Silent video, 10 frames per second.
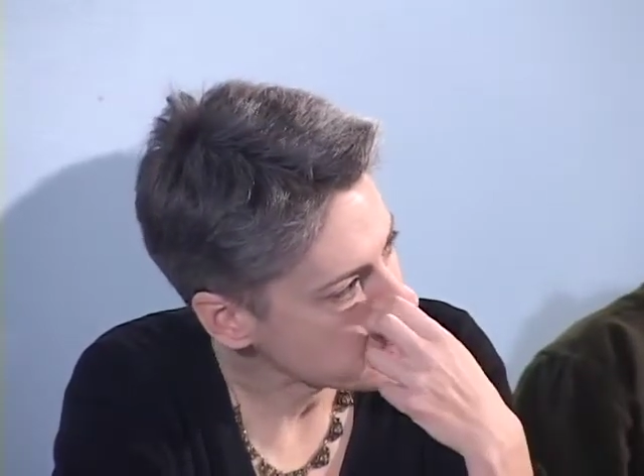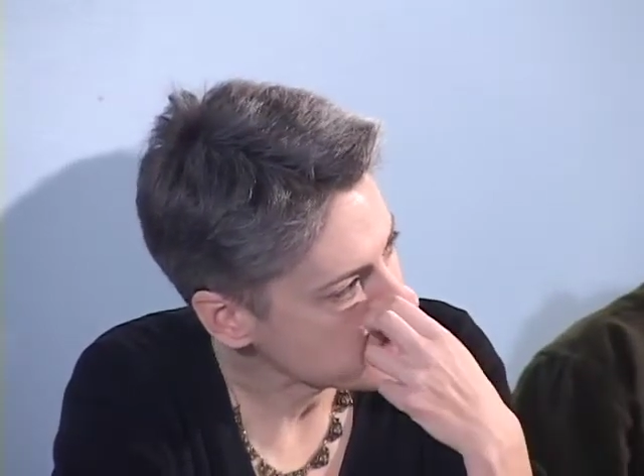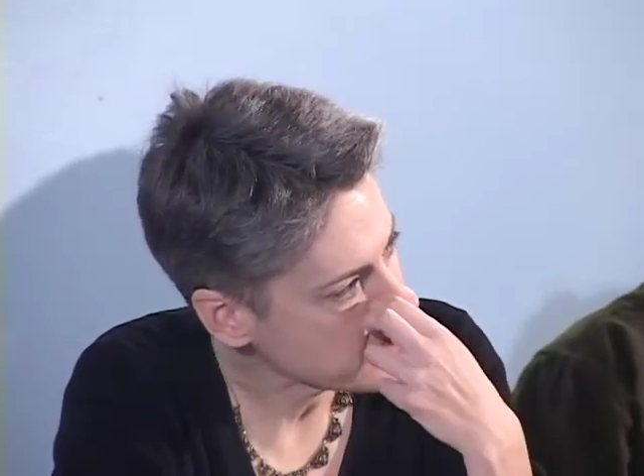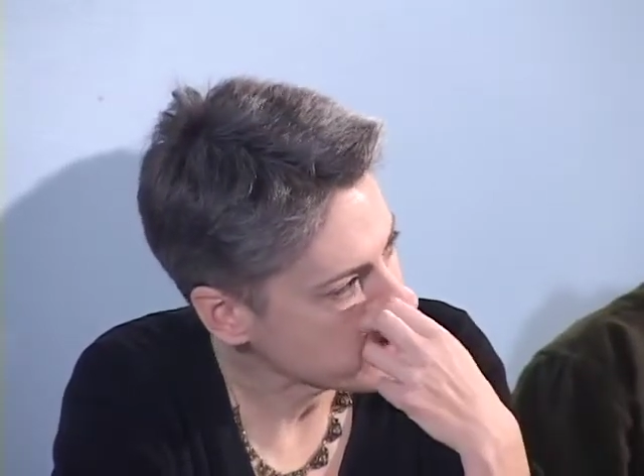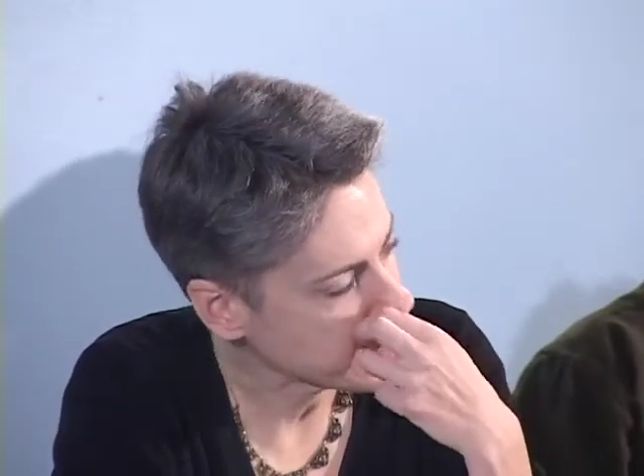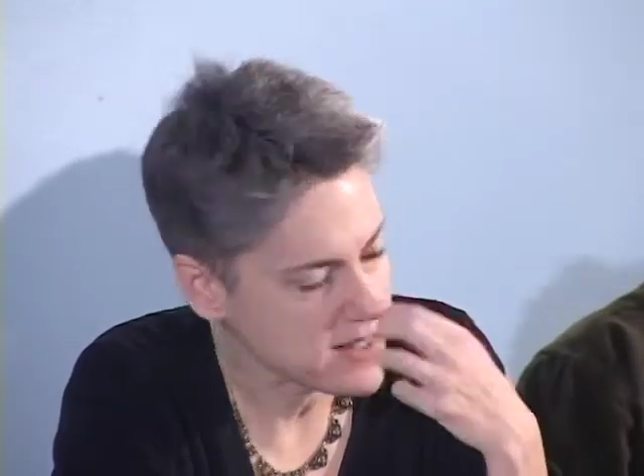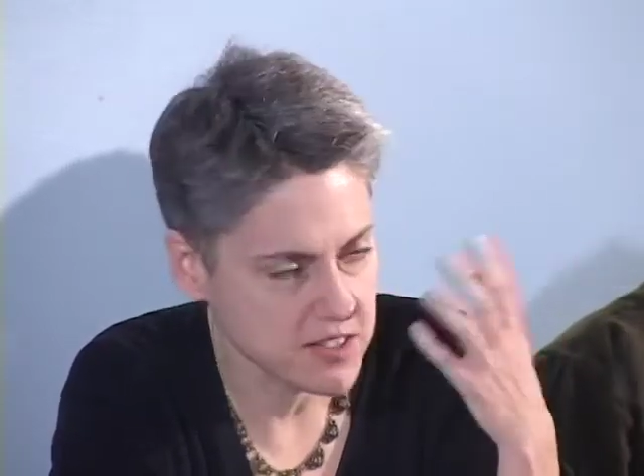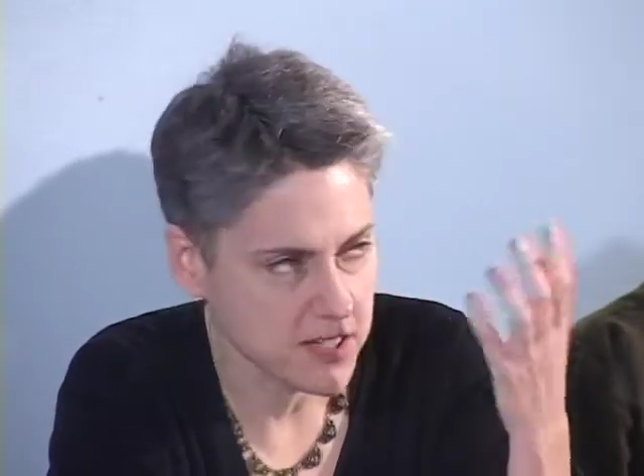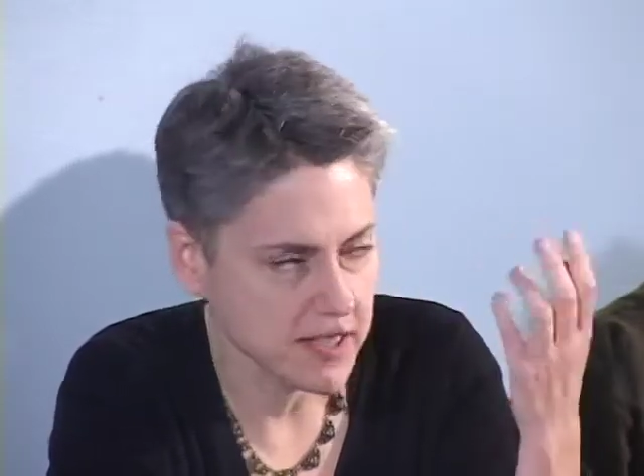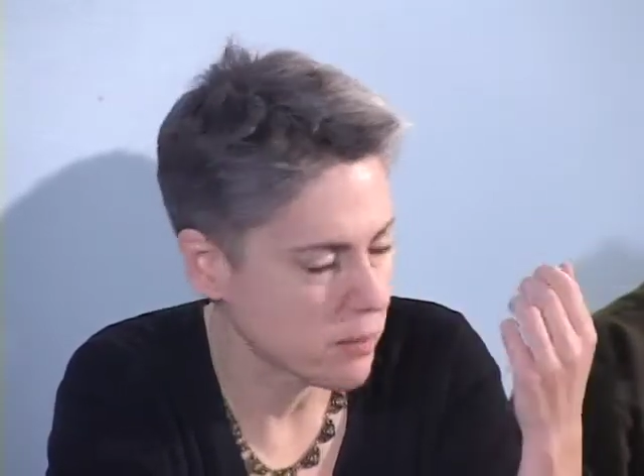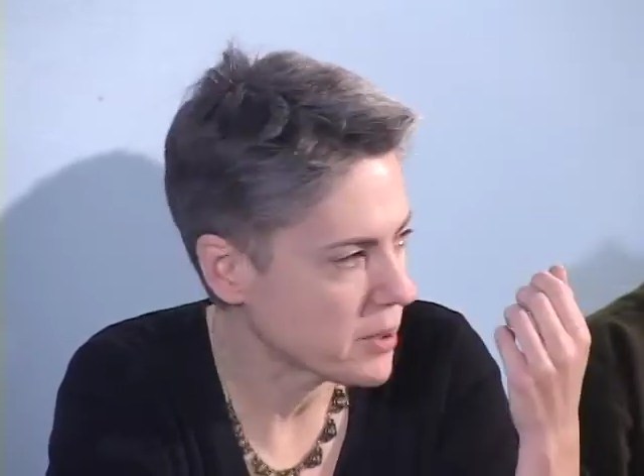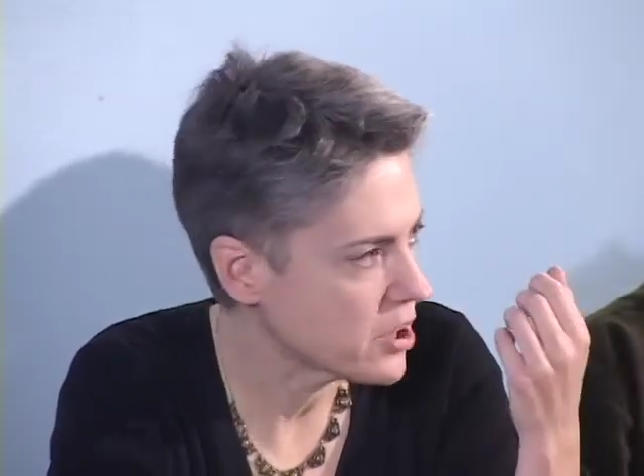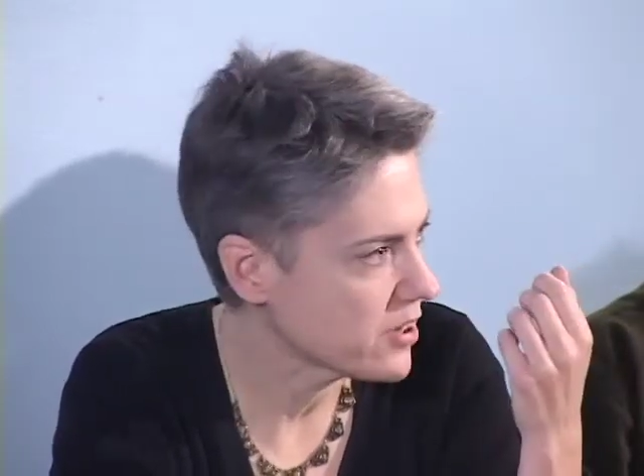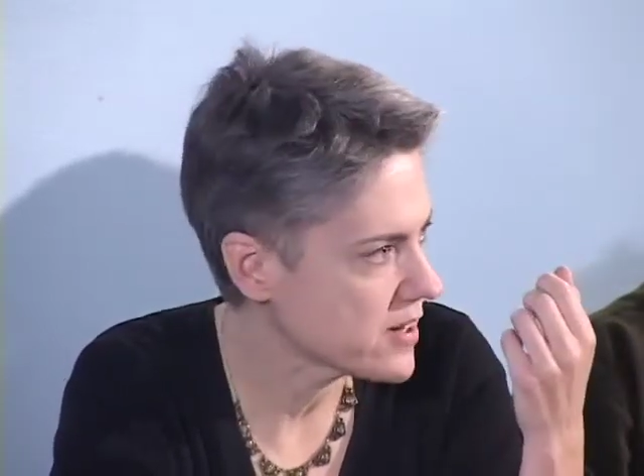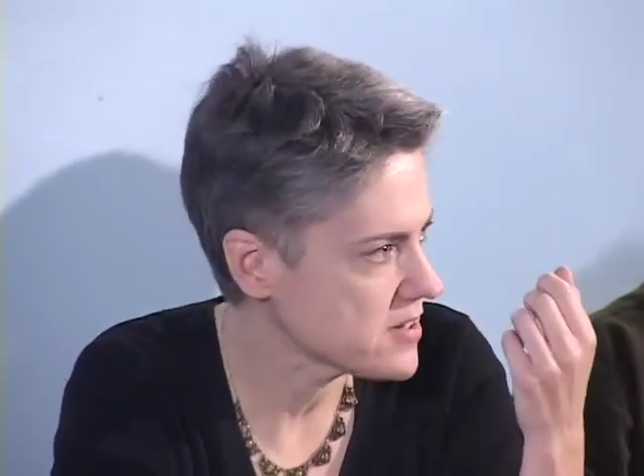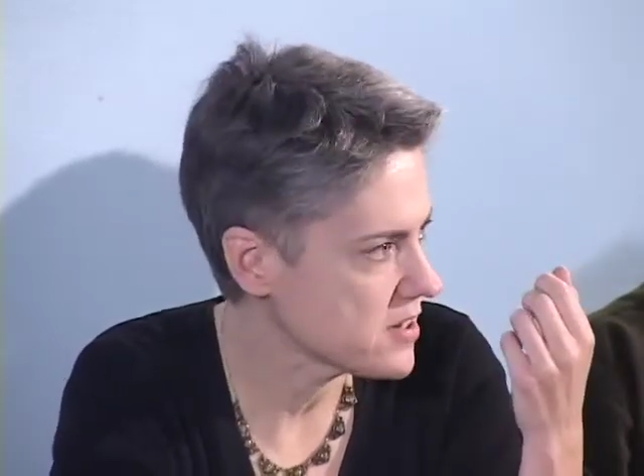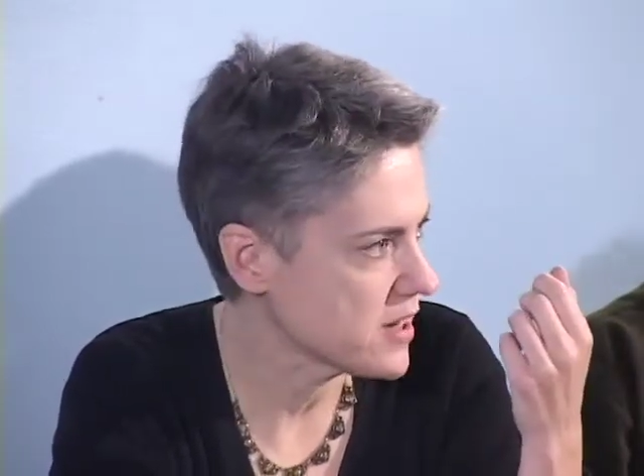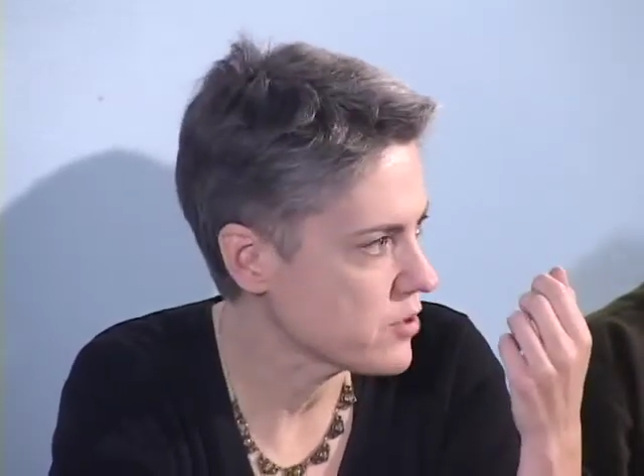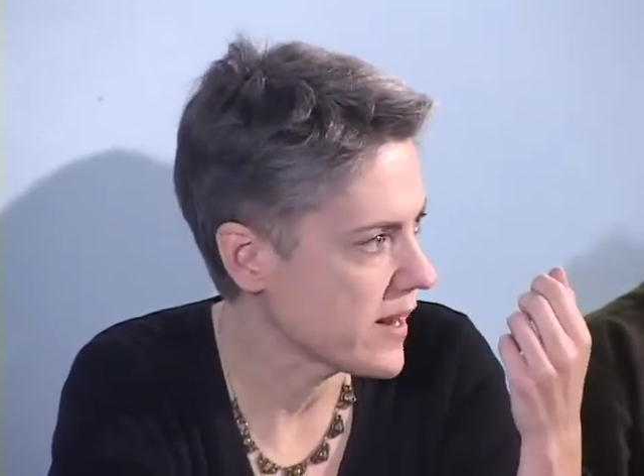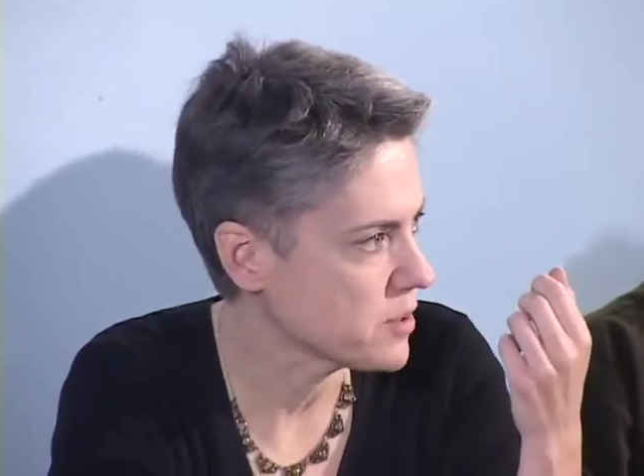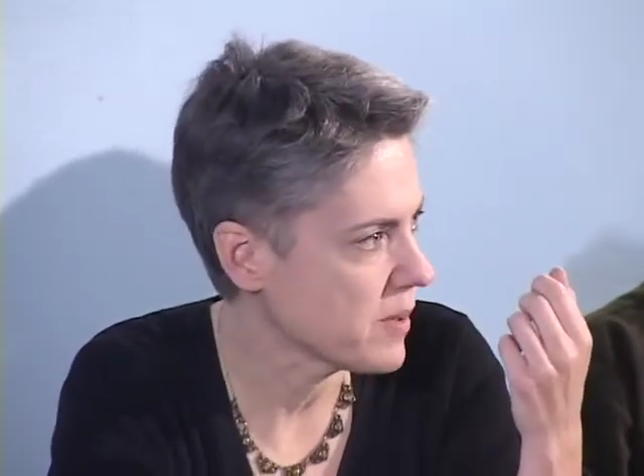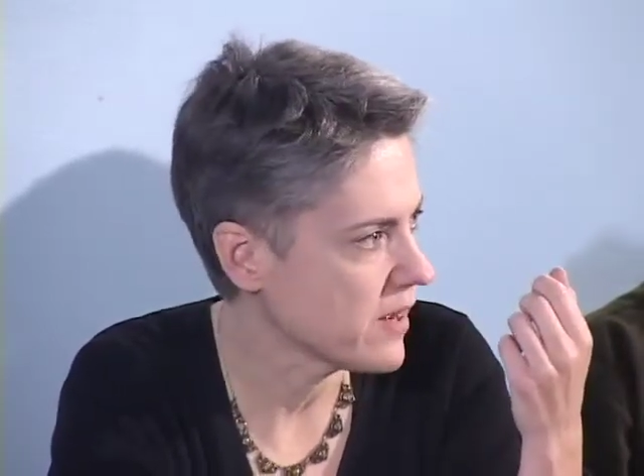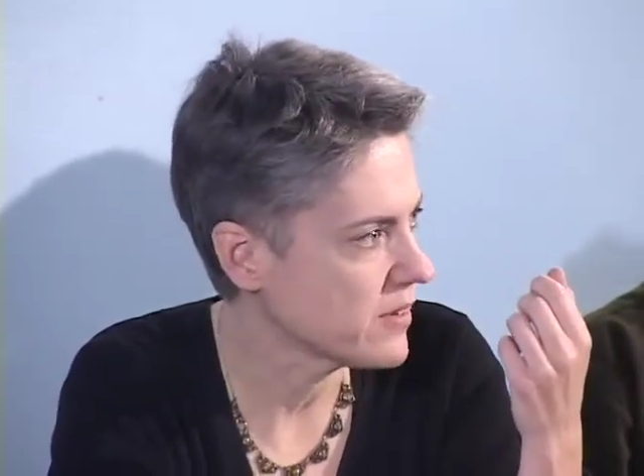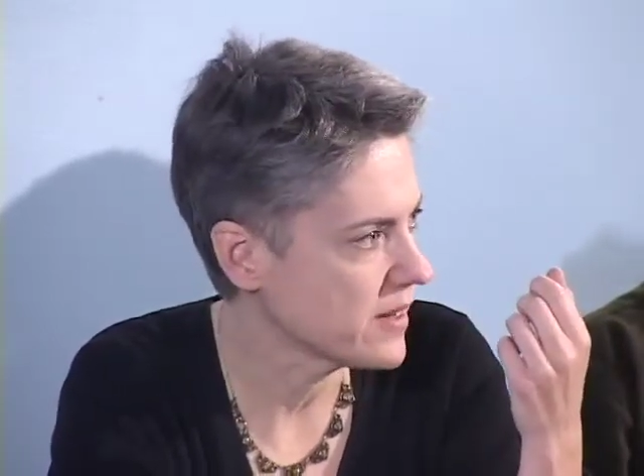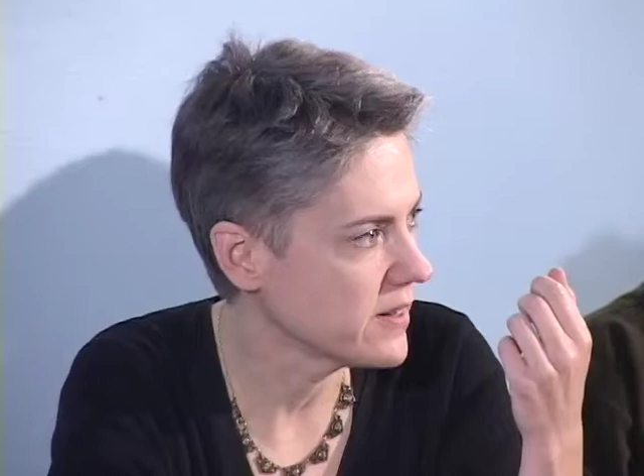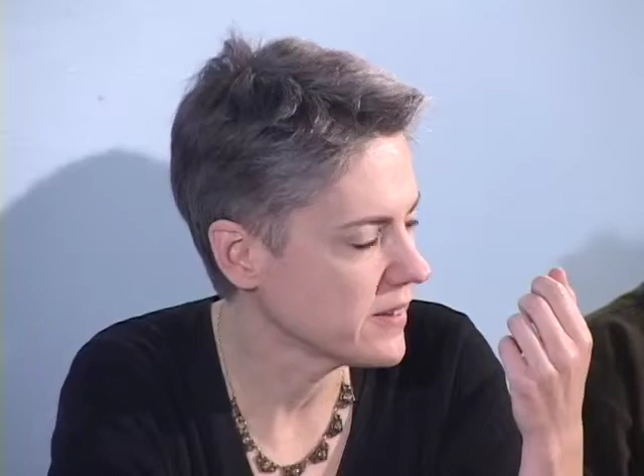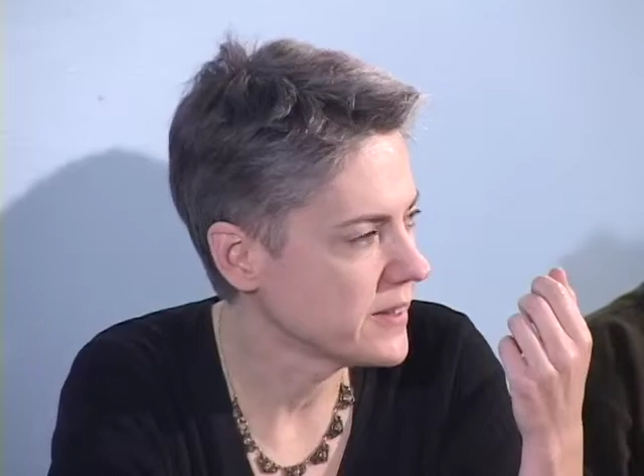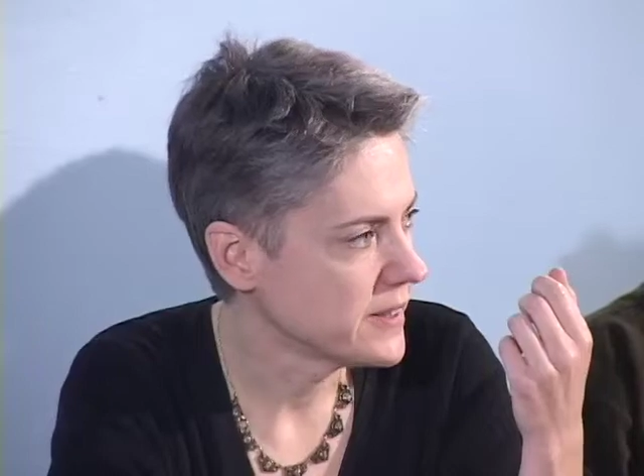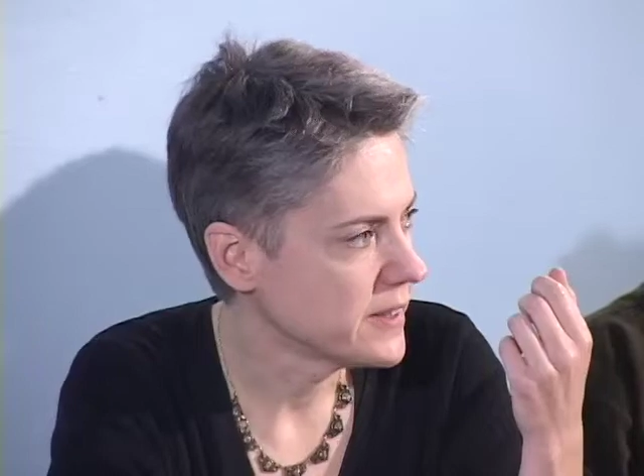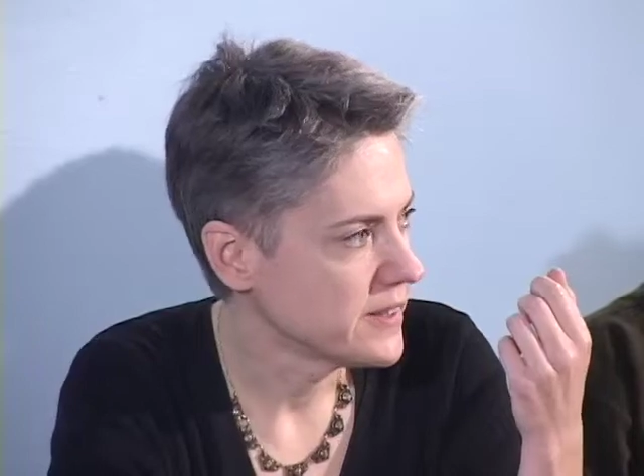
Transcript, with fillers: because they were like he's going to get murdered, and so they dragged well, him out. Yeah,